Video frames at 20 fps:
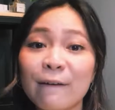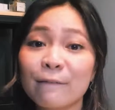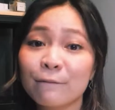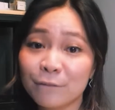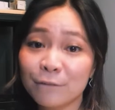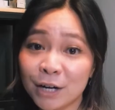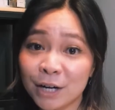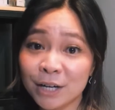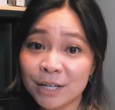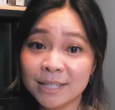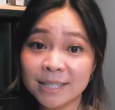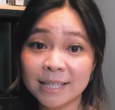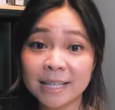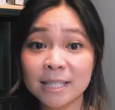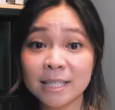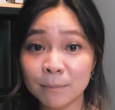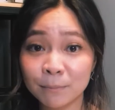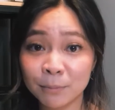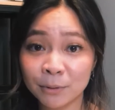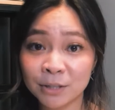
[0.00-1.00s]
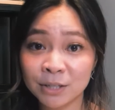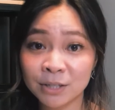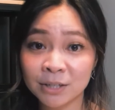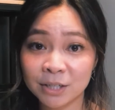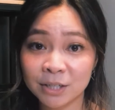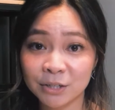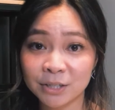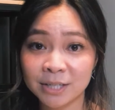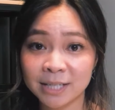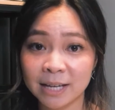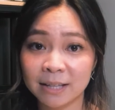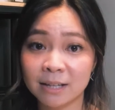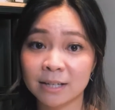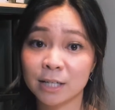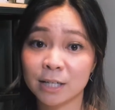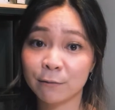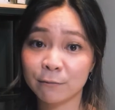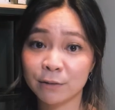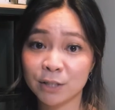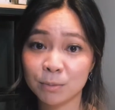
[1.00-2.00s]
First, it's important to understand the
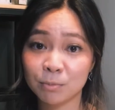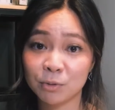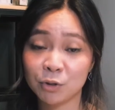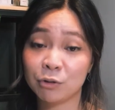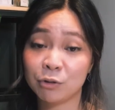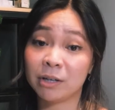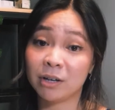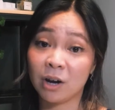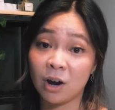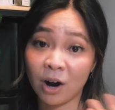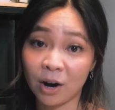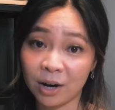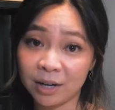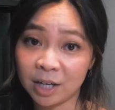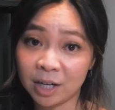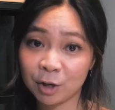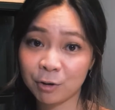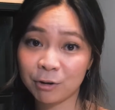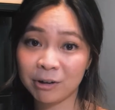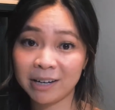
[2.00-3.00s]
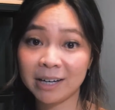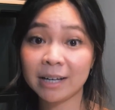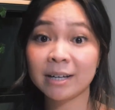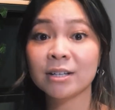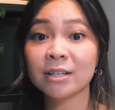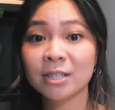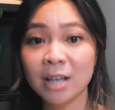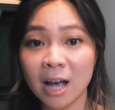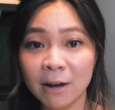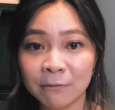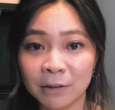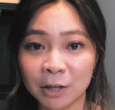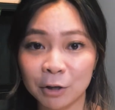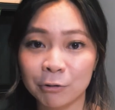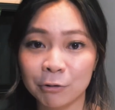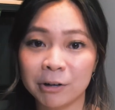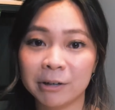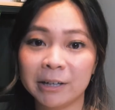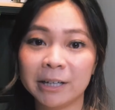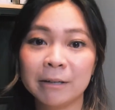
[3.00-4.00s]
difference between a hard inquiry and a soft
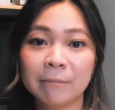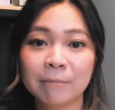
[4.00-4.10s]
inquiry.